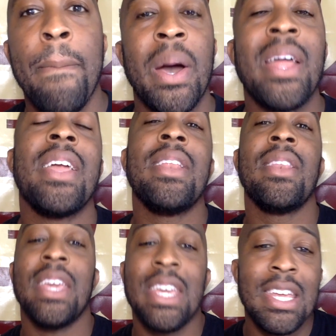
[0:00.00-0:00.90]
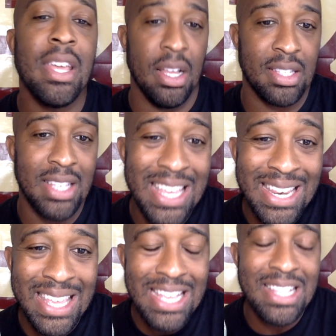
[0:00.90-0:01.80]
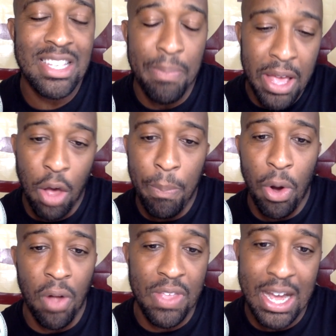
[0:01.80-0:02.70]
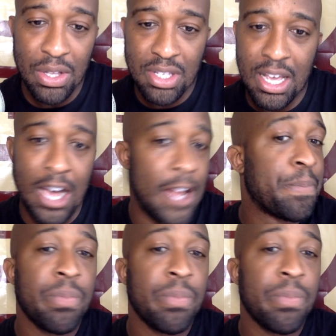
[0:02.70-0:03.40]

but he needs some help on the outside.